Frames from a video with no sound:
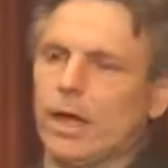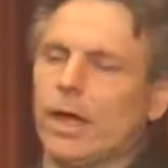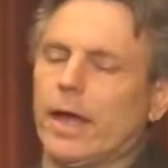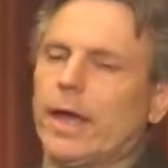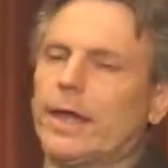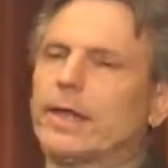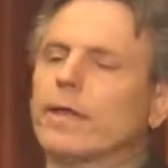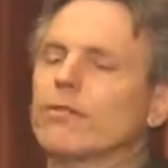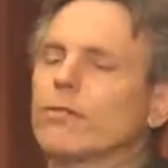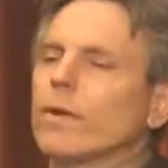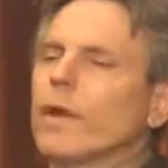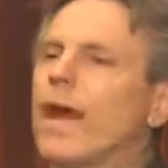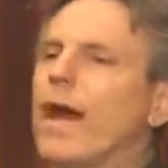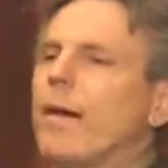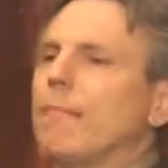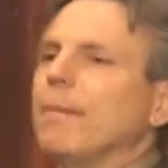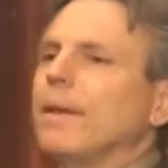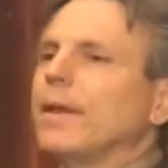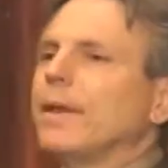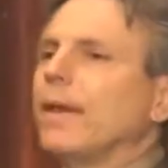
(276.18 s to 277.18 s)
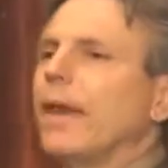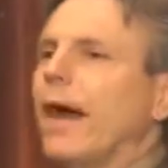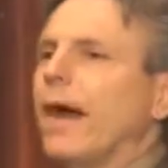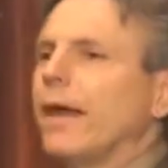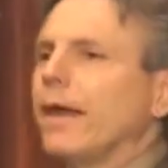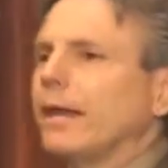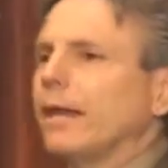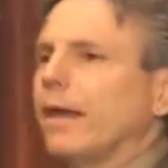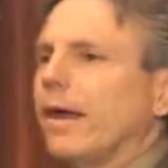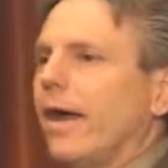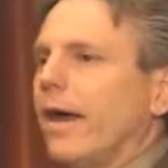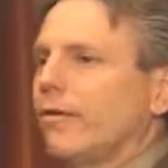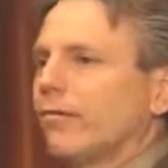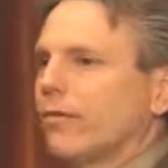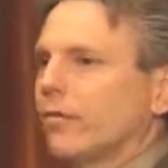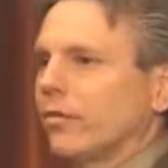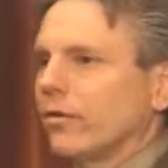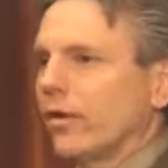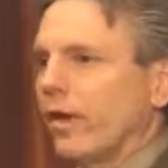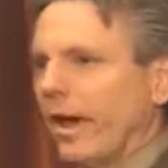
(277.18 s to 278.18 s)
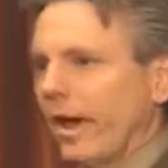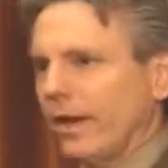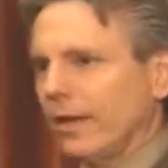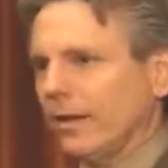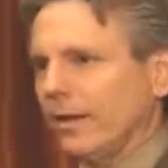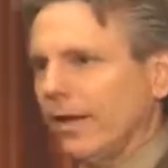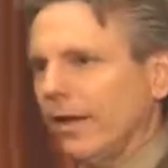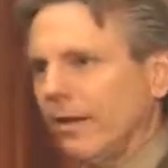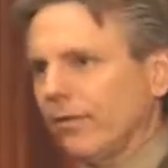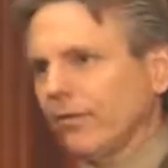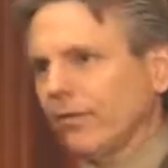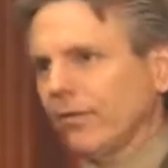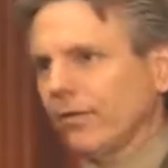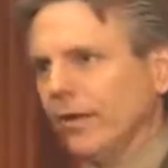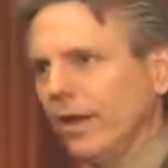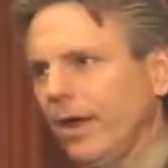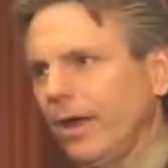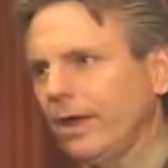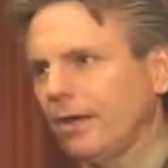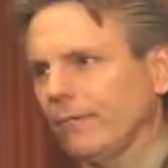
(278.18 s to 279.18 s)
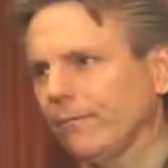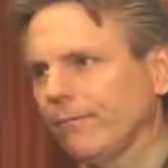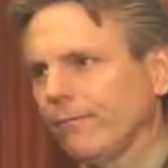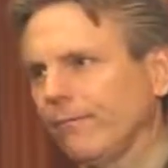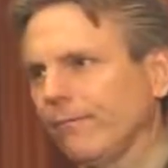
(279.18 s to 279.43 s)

And this would happen night after night after night.